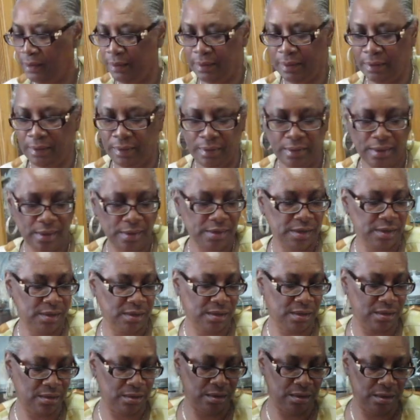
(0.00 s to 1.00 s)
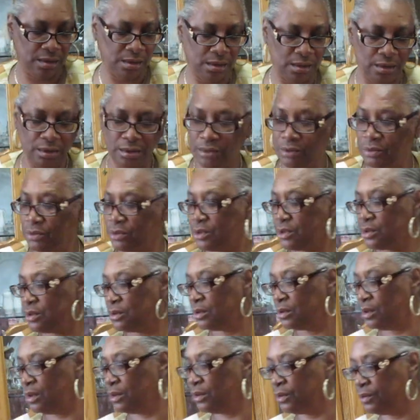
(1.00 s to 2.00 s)
And I'll just continue to
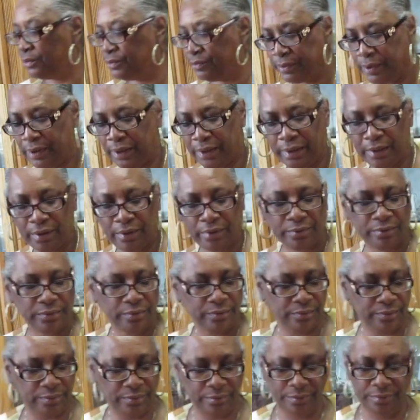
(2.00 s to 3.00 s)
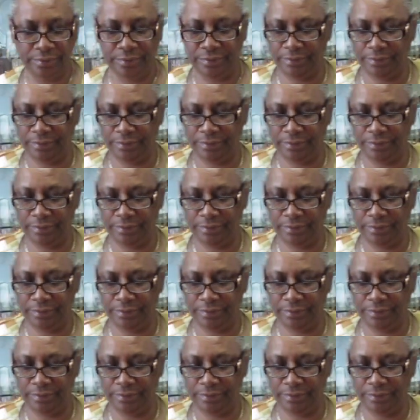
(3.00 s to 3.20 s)
go around.